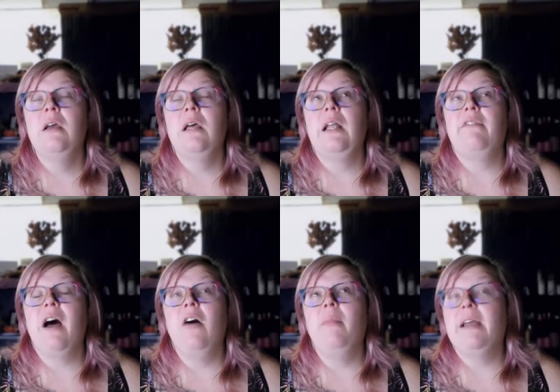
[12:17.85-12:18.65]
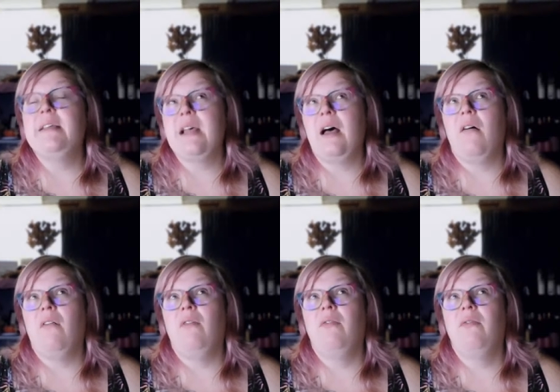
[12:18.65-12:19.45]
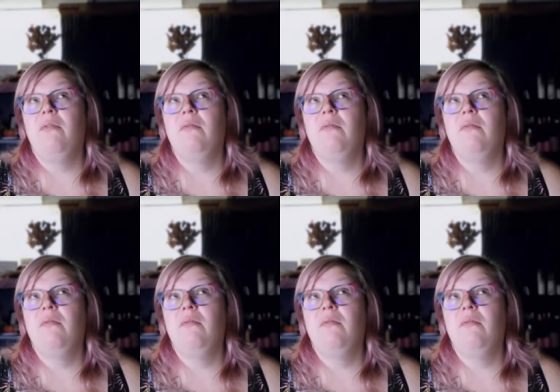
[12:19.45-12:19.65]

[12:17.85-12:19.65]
and I found myself